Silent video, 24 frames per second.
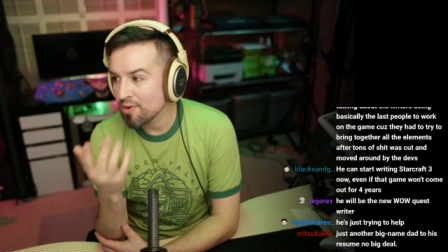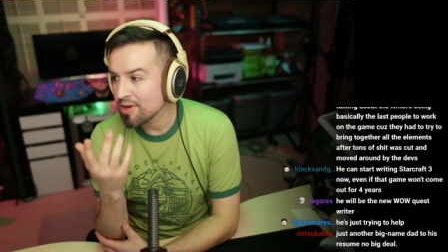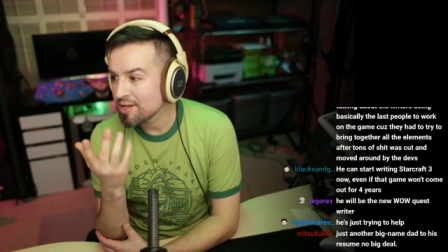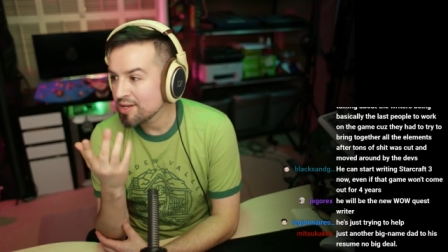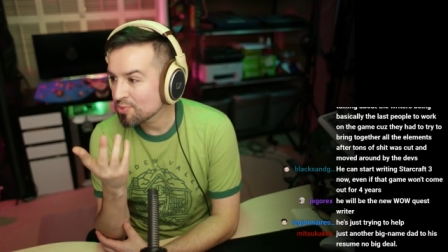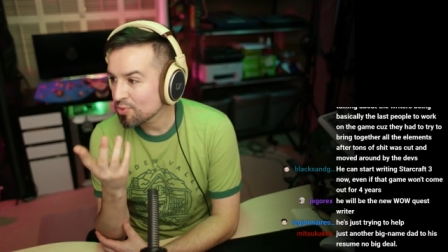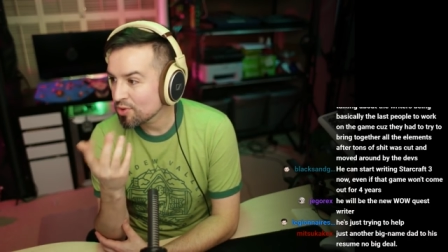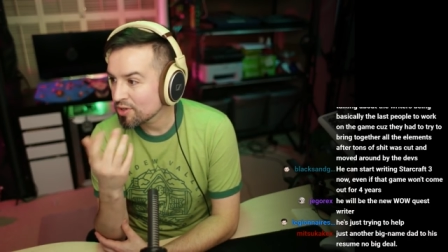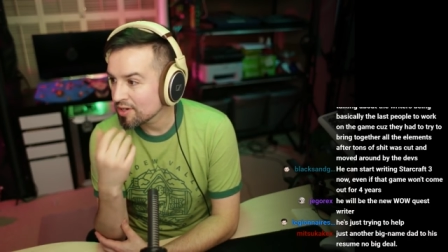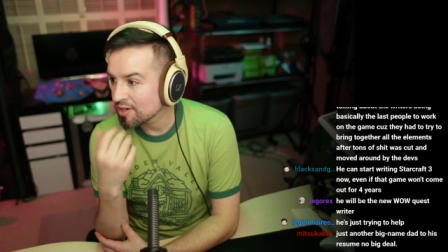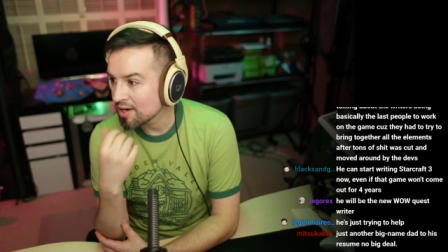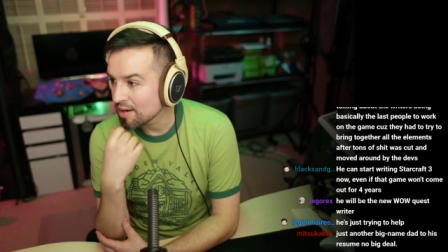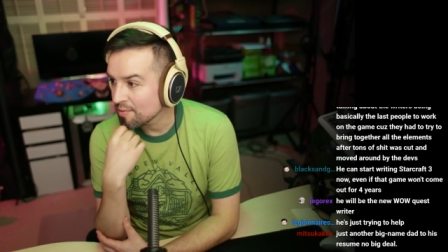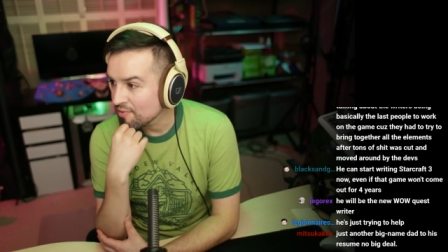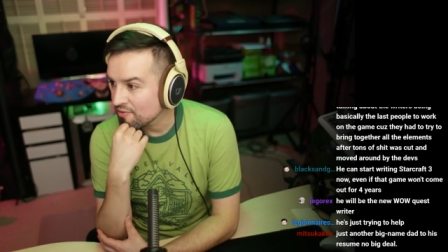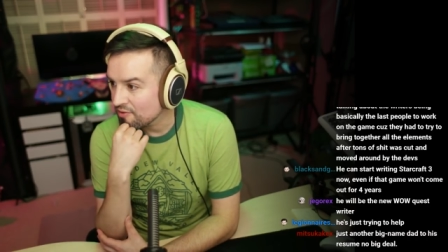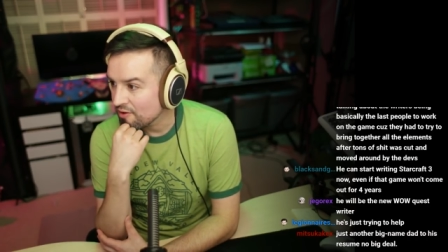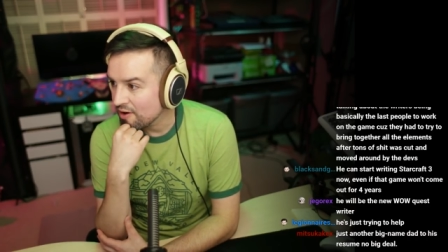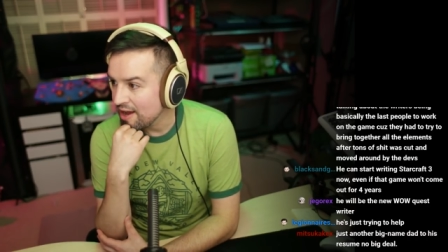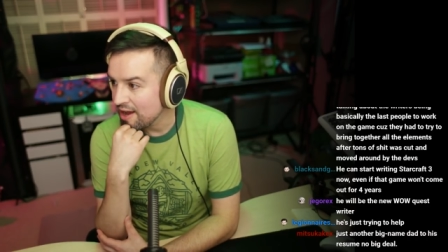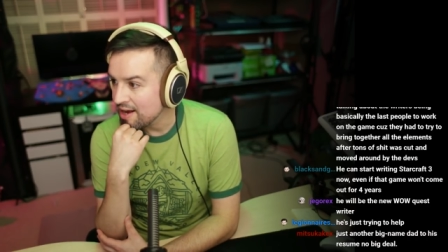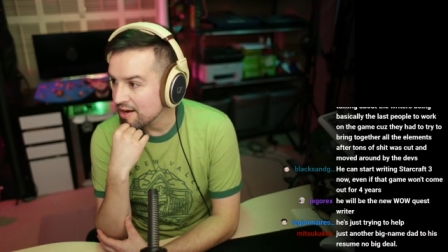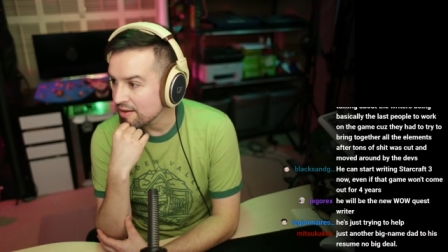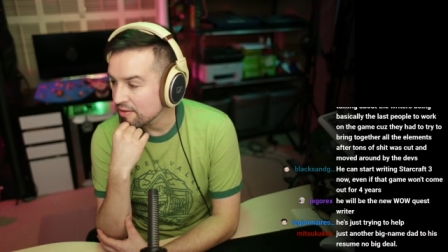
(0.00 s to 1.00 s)
Well, he's worked on a
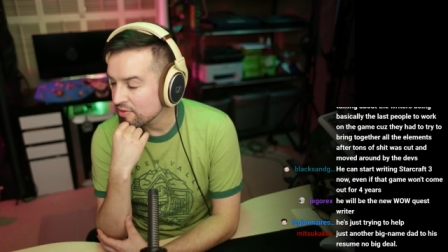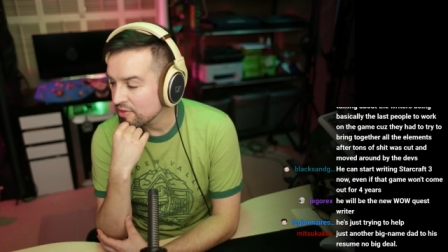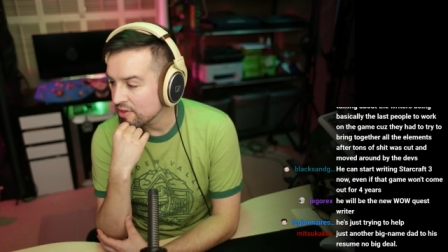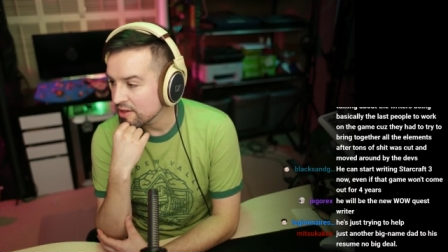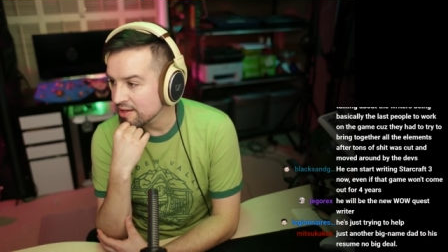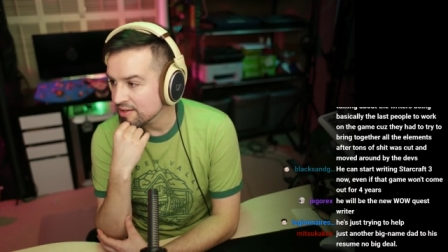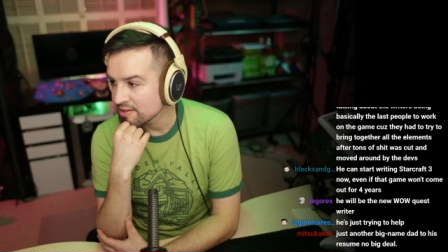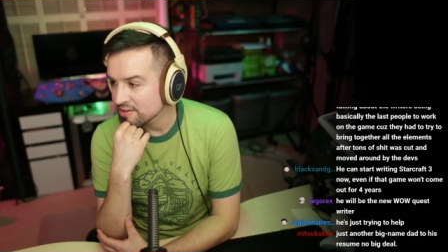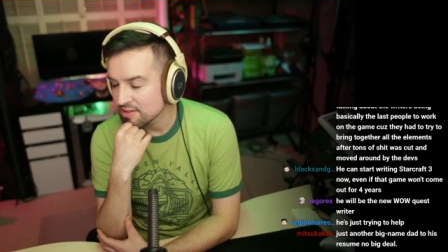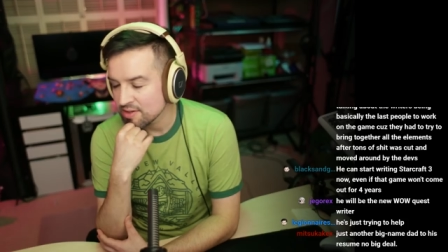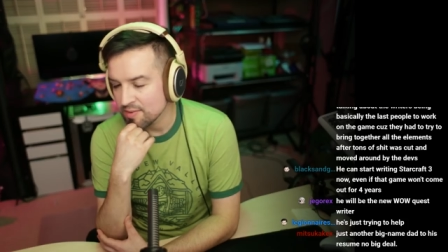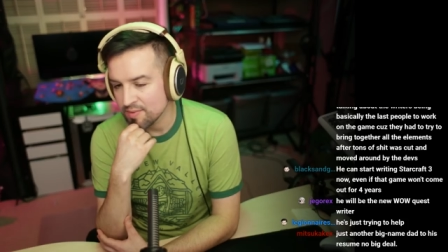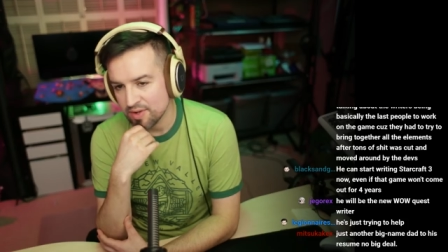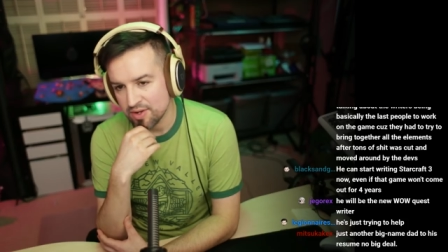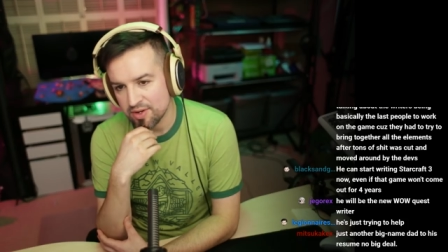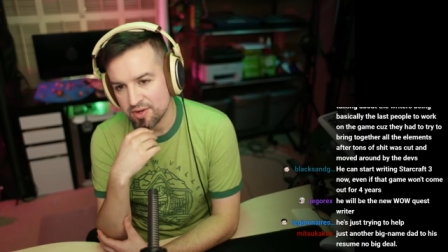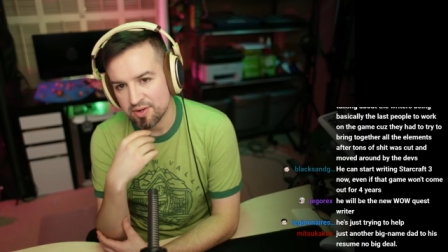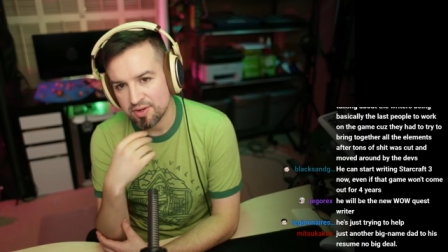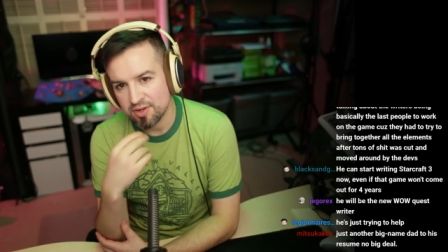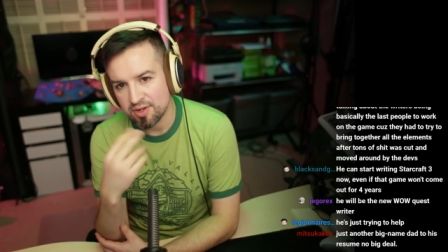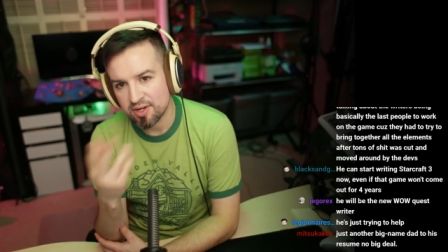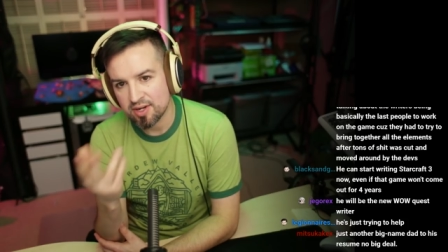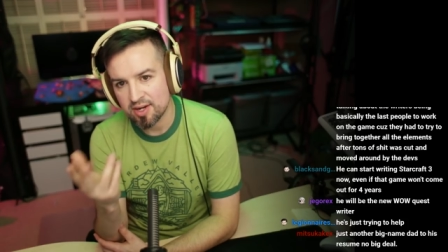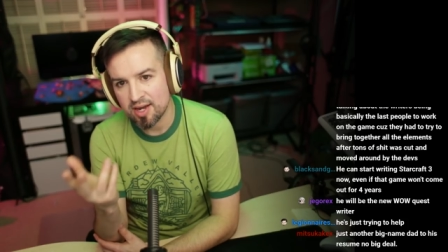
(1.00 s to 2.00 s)
variety of things. I
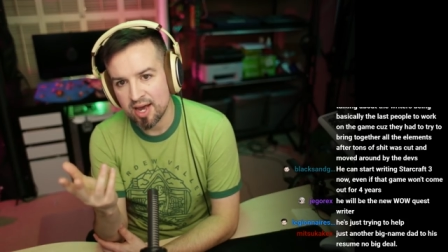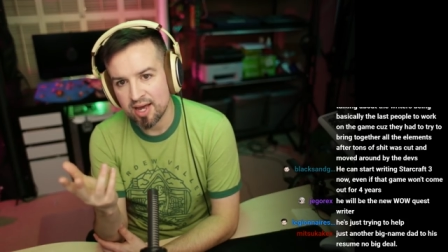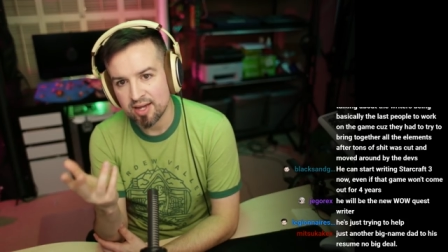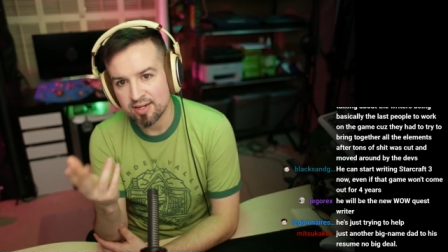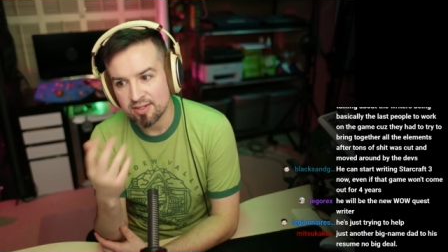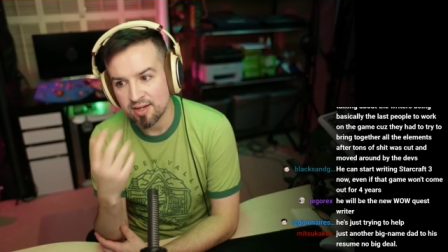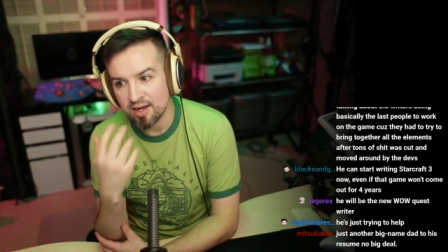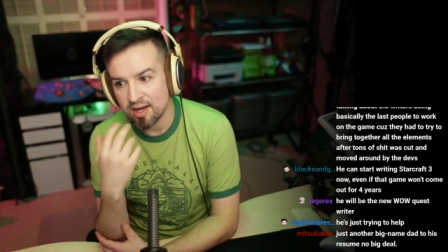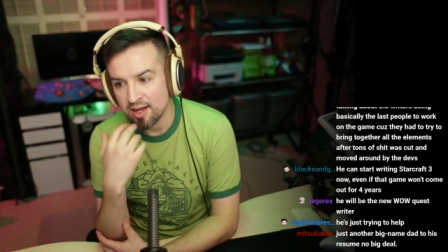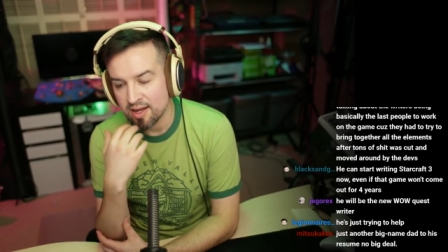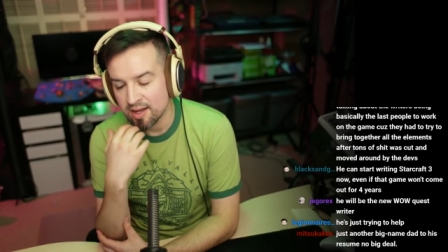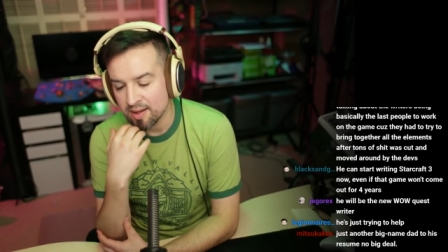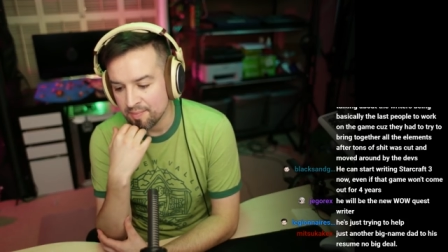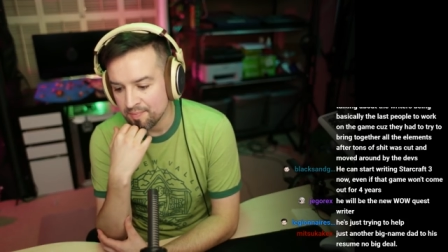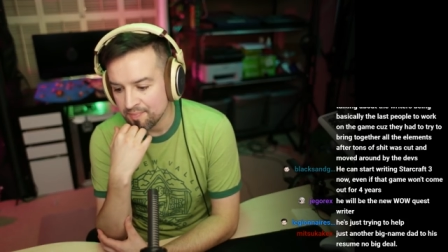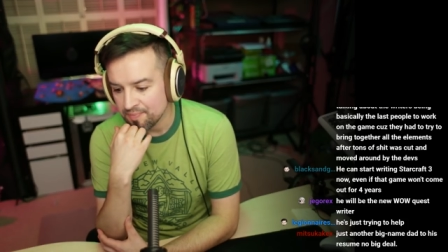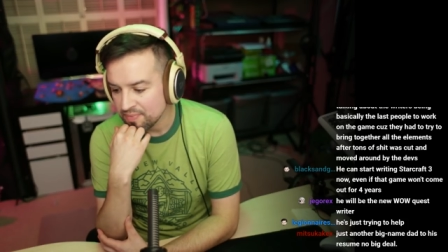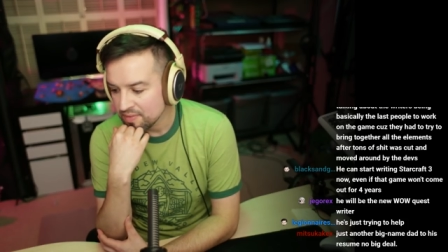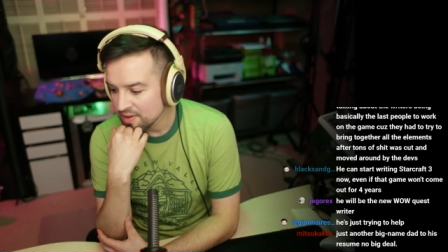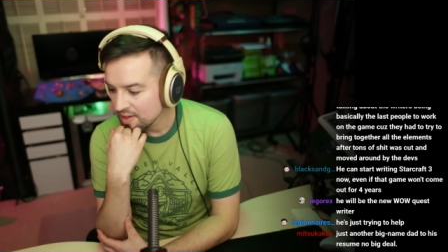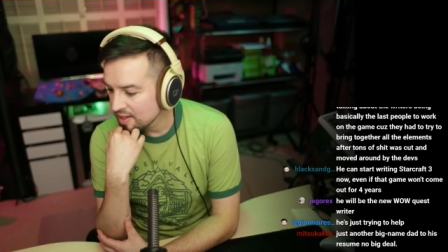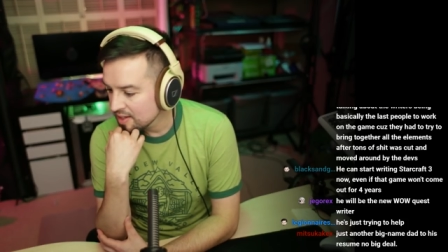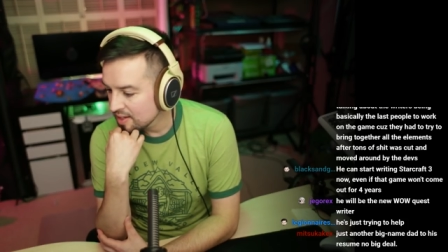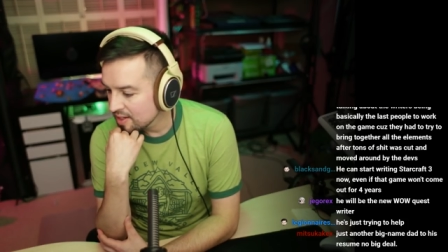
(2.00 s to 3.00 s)
mean, you've got you
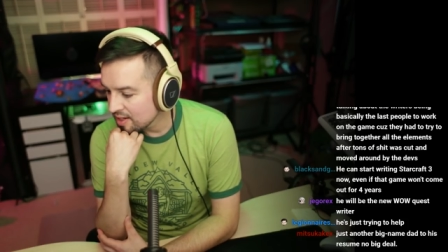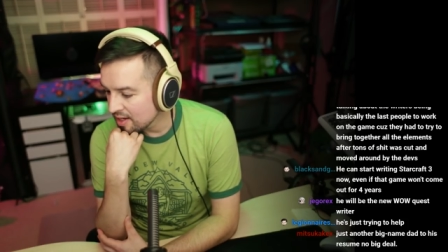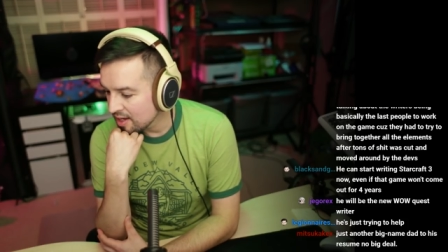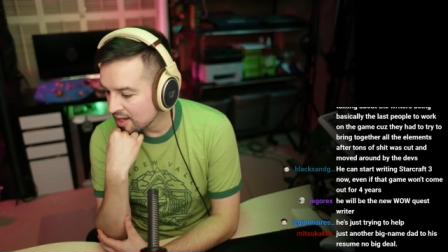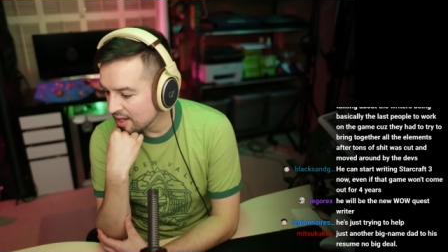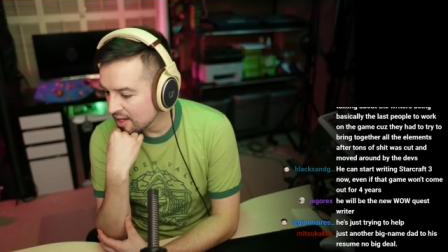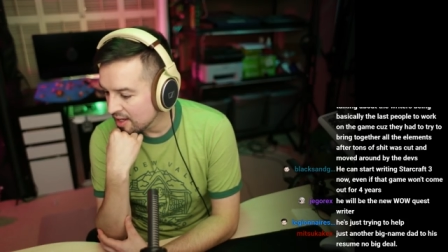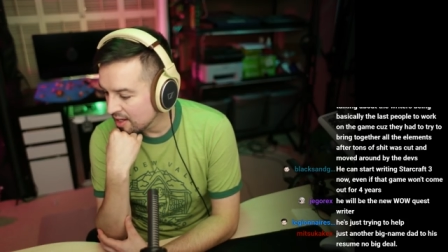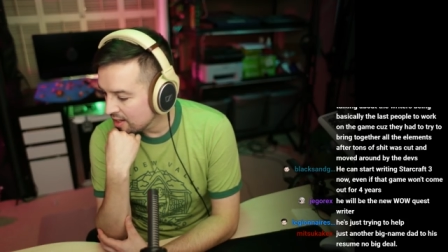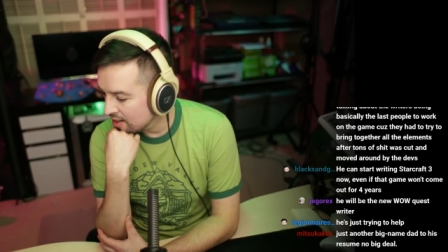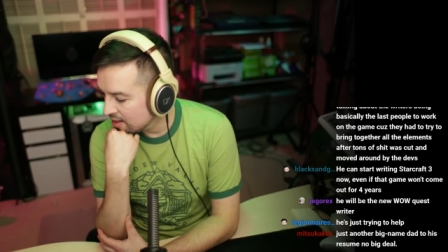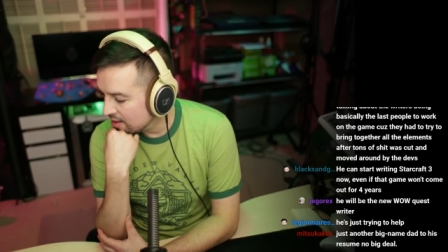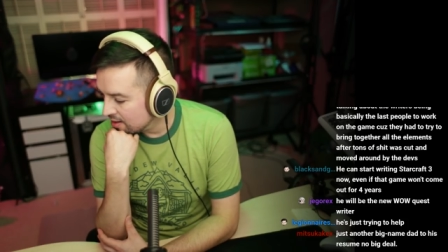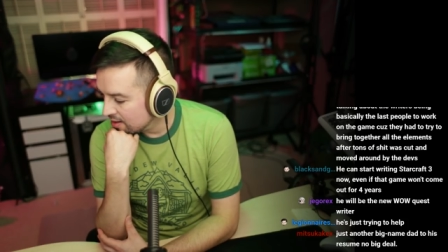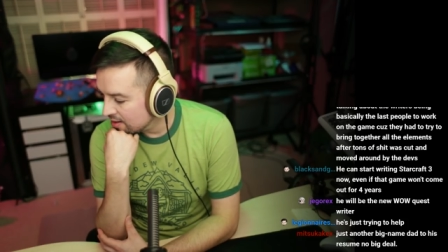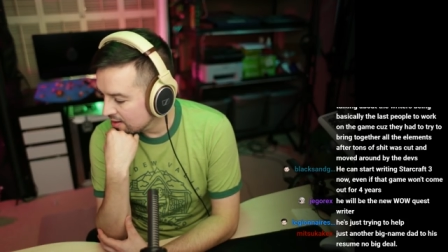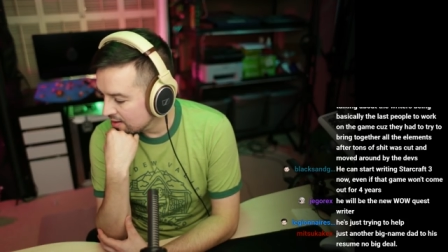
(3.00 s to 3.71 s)
know,